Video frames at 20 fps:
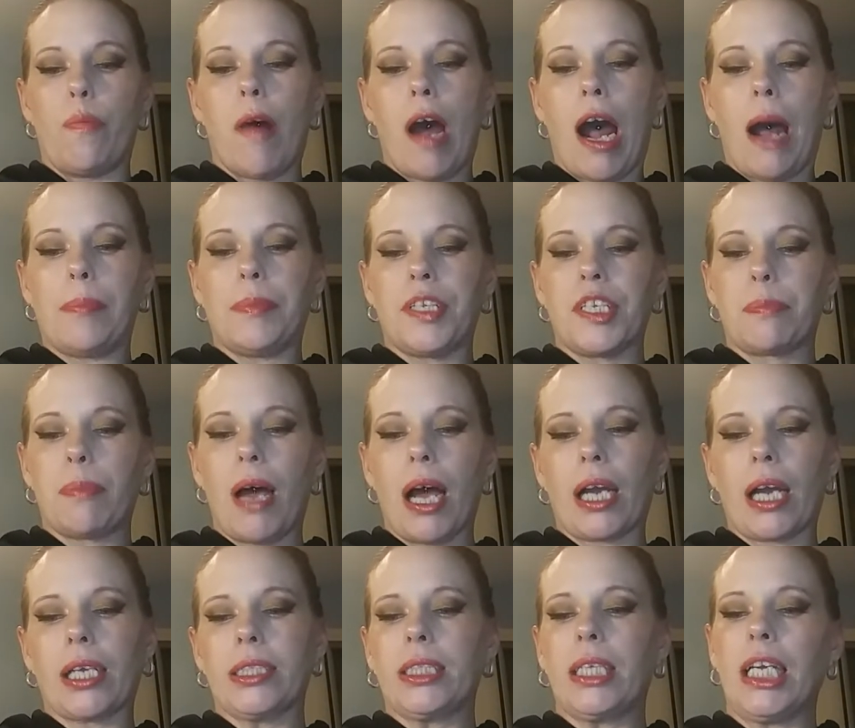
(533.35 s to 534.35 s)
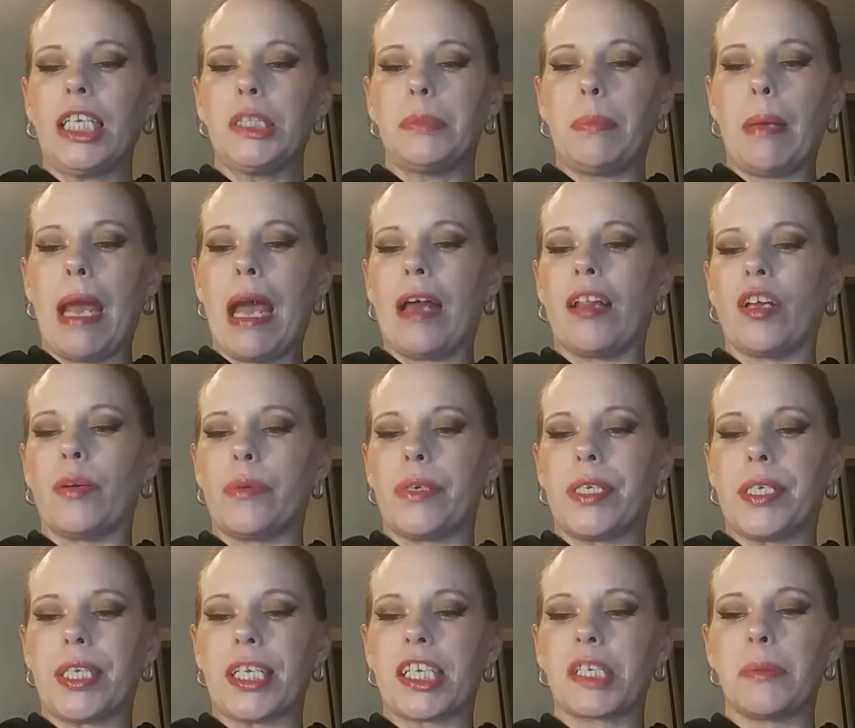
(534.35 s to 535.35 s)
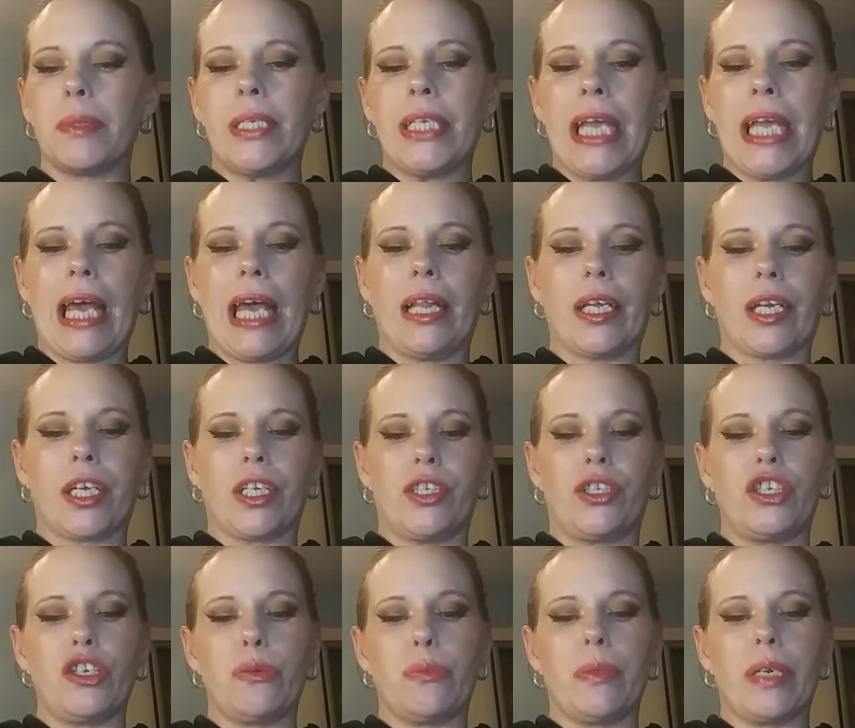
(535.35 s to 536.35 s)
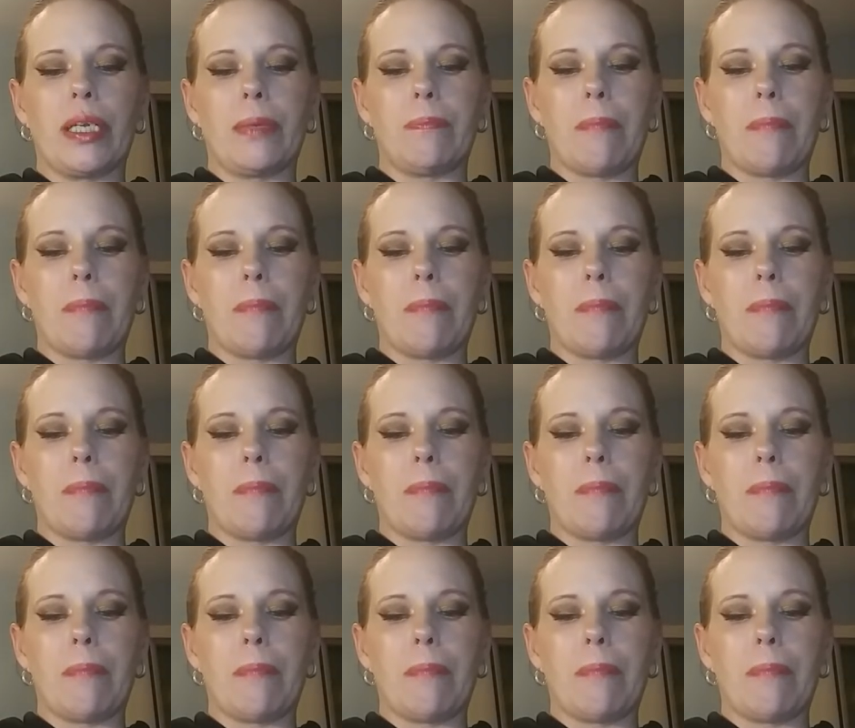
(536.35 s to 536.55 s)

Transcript: Pop this pocket-sized palette with 6 metallic and 2